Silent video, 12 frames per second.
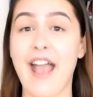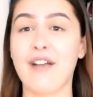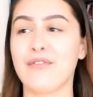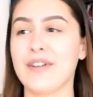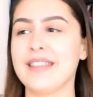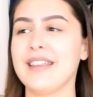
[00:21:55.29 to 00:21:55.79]

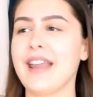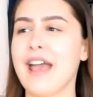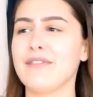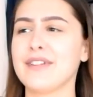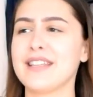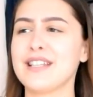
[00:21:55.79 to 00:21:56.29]
everything.
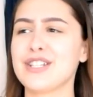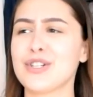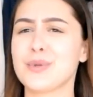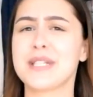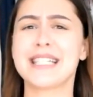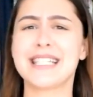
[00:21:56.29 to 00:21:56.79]
Everything is
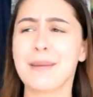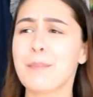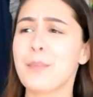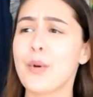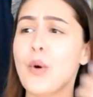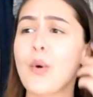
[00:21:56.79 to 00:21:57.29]
so
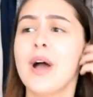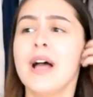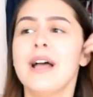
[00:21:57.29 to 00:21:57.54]
simple.